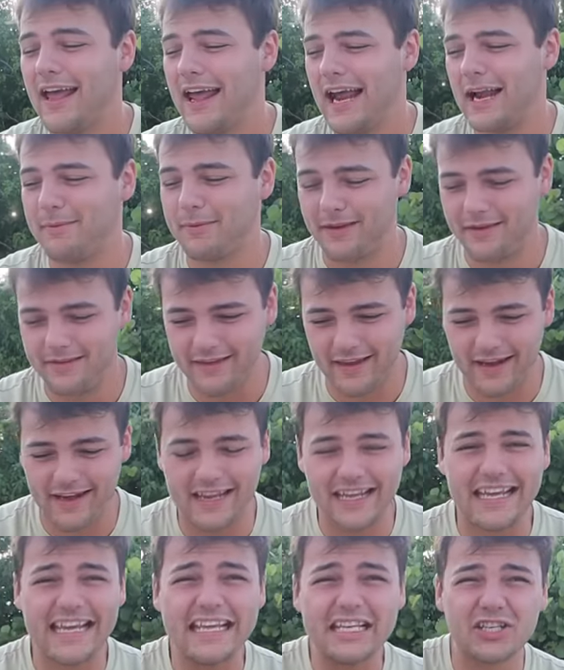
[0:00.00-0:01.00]
and I'm gonna send
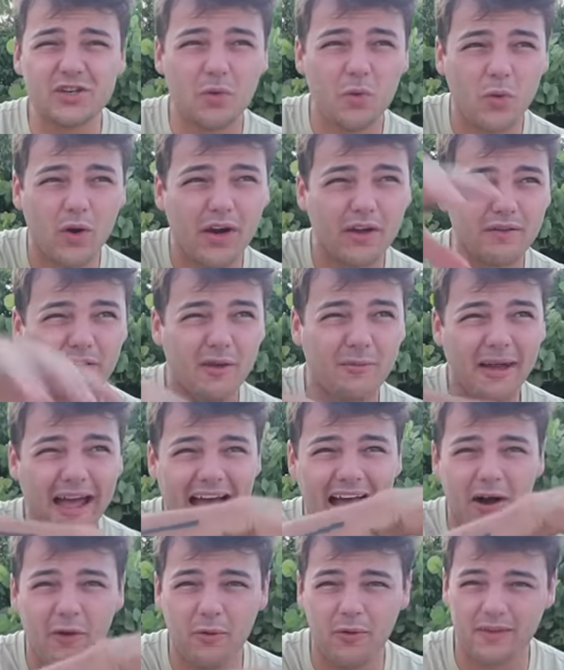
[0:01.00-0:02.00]
each one of them
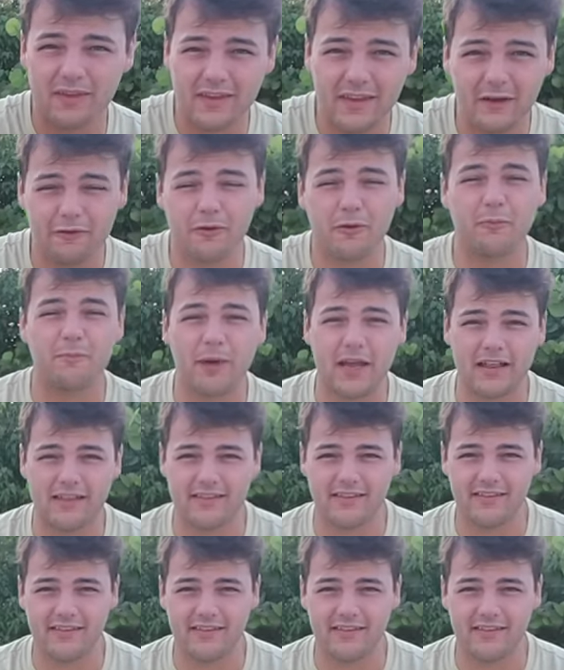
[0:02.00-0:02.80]
out with different baits